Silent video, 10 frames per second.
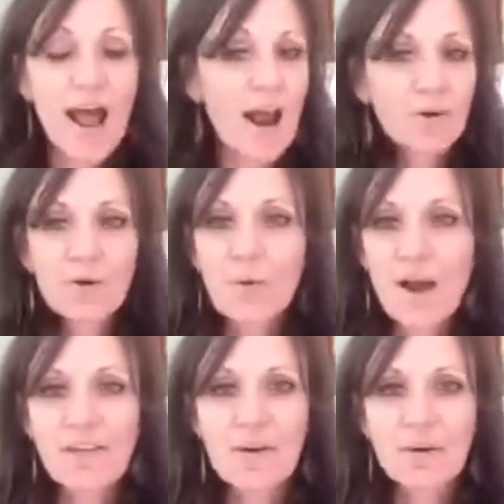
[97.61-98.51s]
I don't know
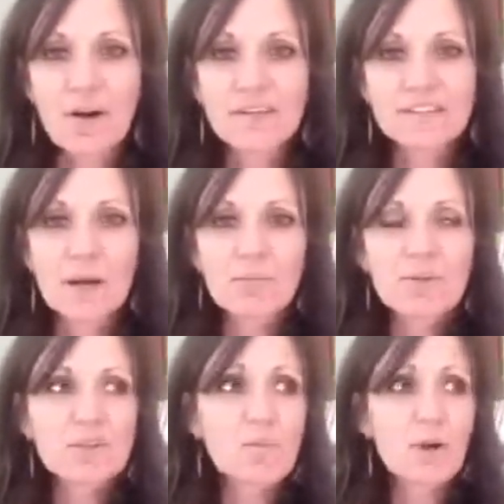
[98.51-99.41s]
why they were all separate
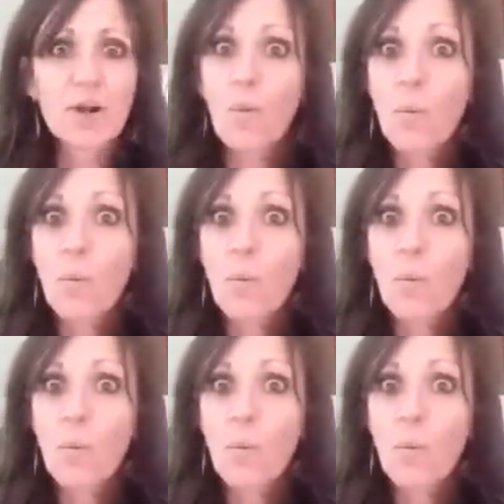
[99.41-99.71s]
this morning,